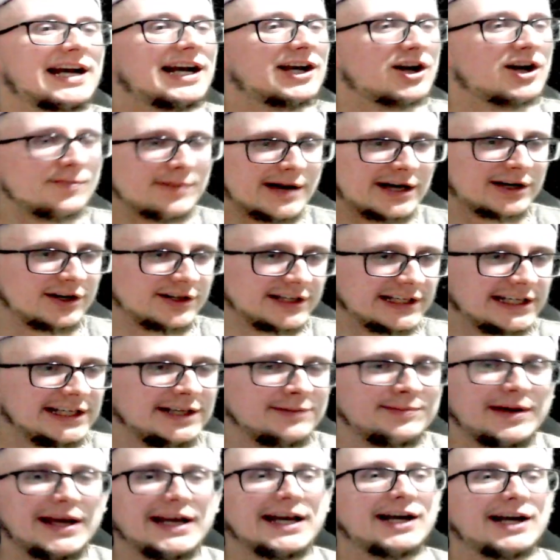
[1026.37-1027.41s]
got back on
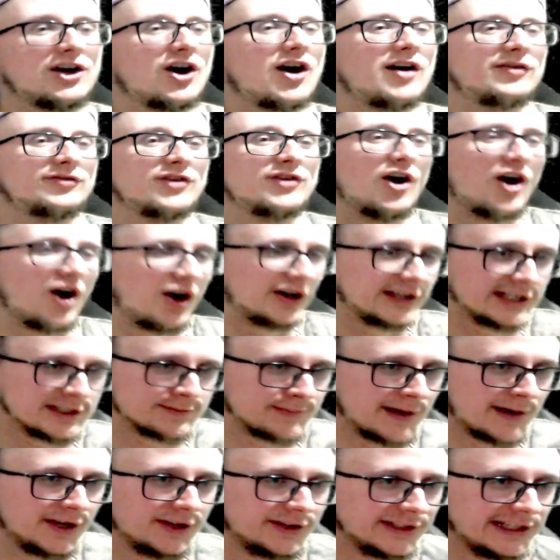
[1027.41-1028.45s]
eBay, I got off the hardest
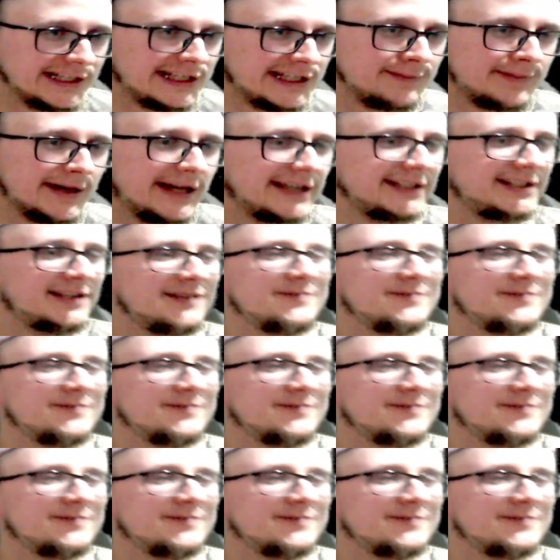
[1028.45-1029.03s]
ban on eBay.